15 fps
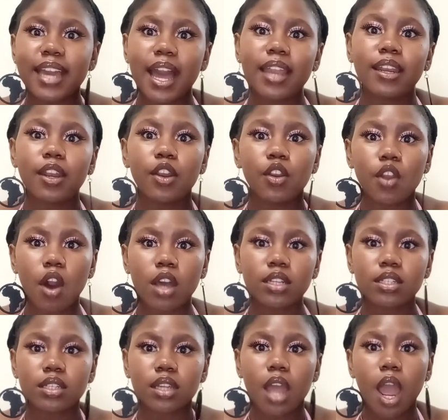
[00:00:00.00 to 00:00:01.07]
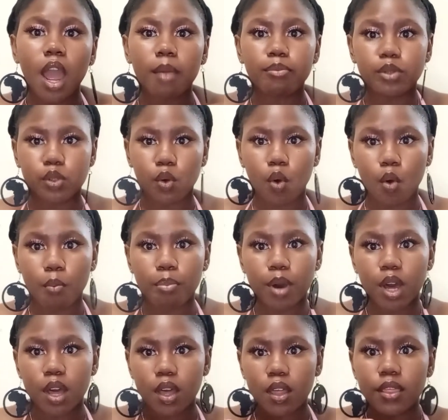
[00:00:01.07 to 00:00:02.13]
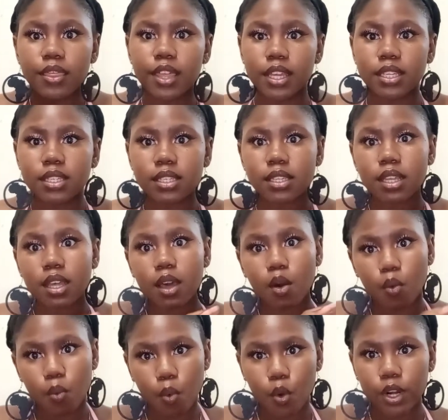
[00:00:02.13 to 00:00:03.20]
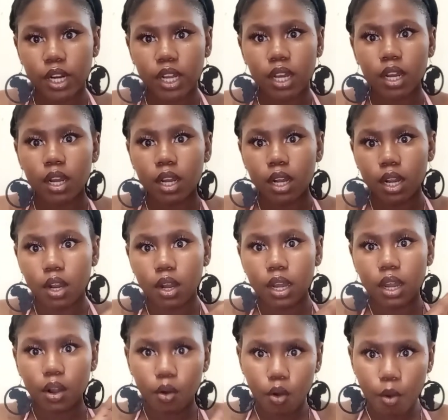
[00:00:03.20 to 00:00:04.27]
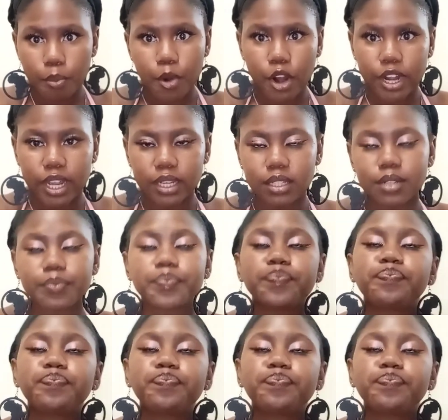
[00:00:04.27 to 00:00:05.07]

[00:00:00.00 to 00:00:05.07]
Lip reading: cannot absorb this water or product.